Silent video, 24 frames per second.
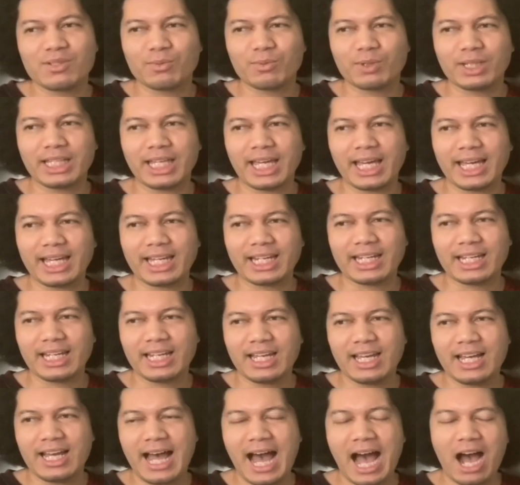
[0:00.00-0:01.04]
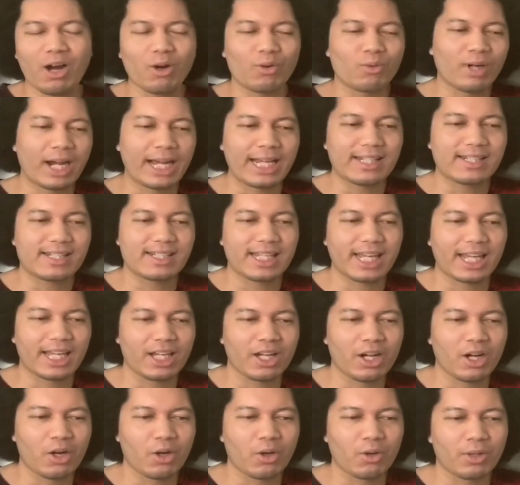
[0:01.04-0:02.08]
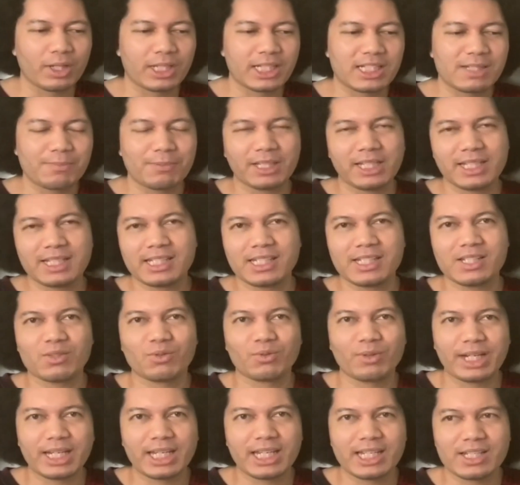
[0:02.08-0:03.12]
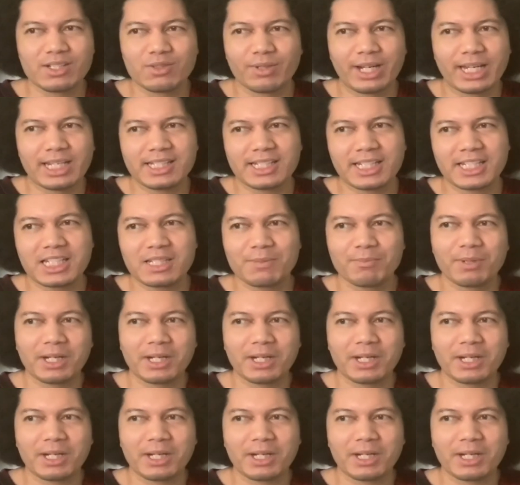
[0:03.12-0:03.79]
can't outright say, oh, it's because he's racist.